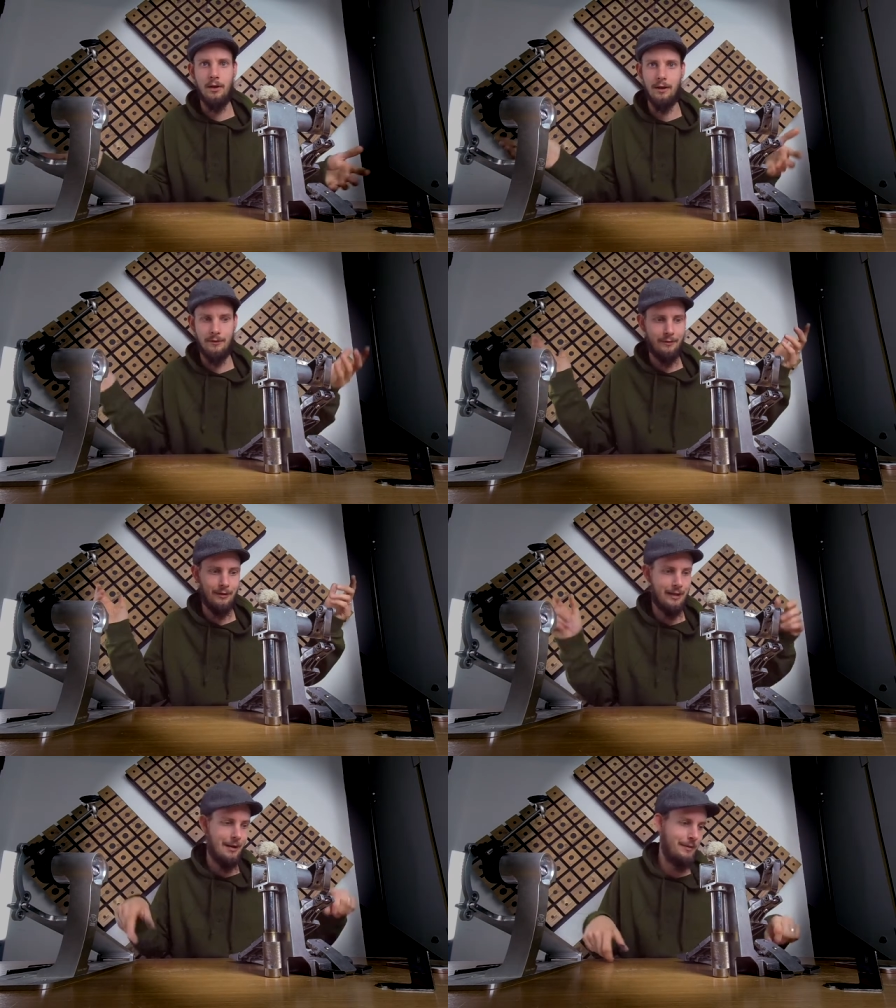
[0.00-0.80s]
It's
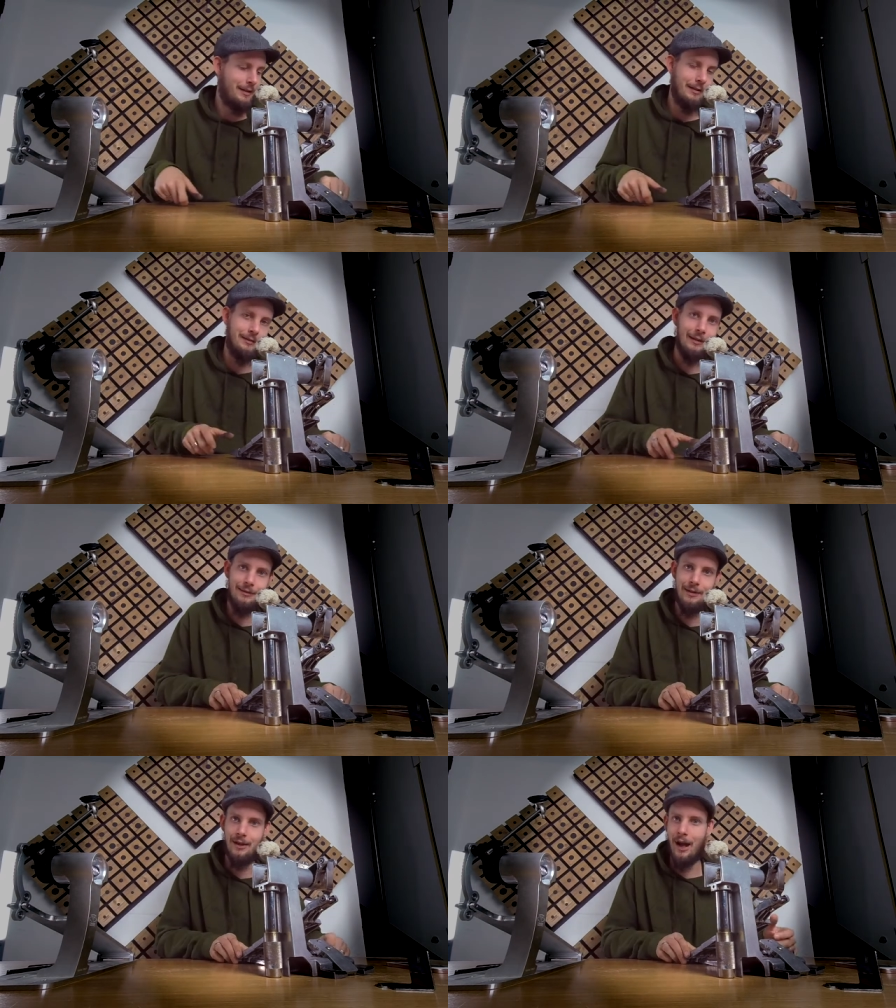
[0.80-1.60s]
not happening
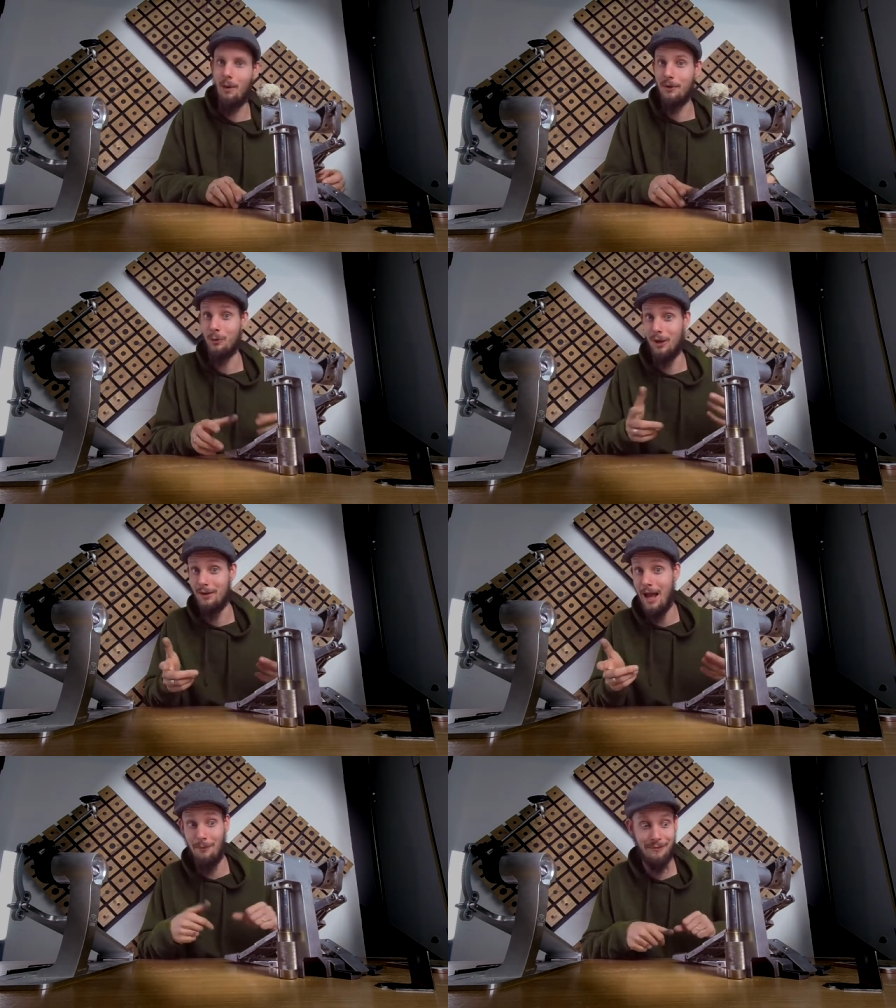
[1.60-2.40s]
this year. I hope it
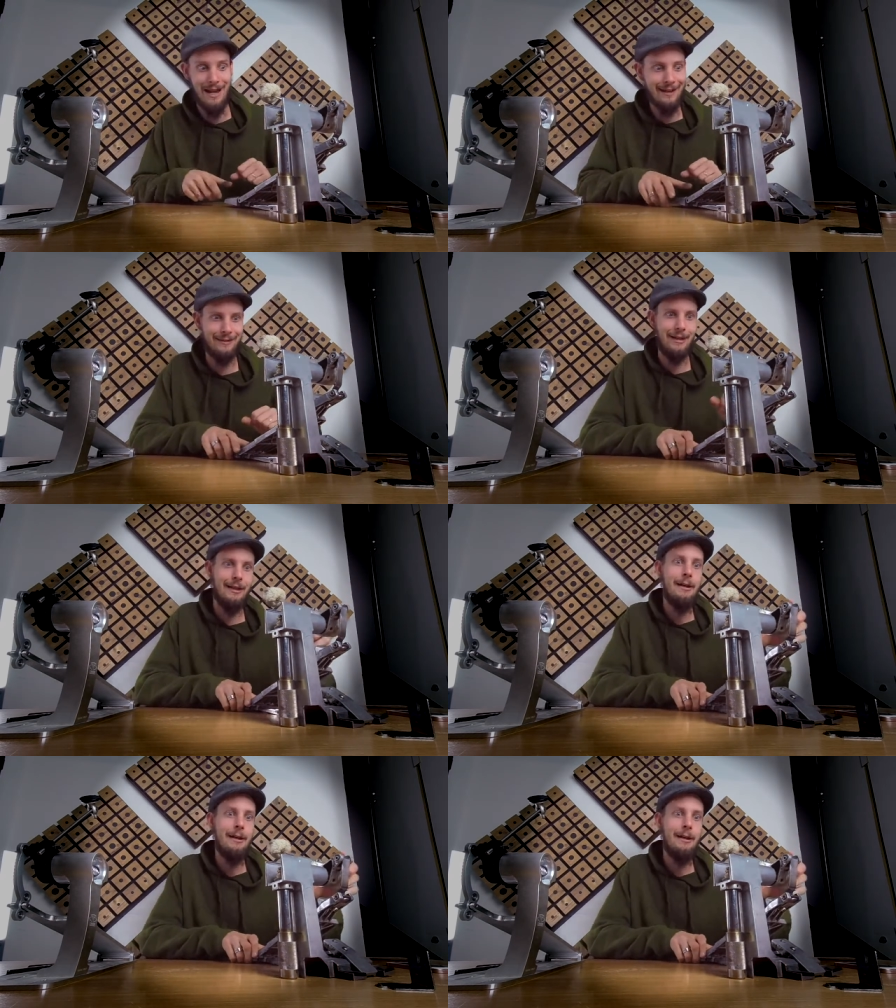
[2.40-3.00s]
will happen next year.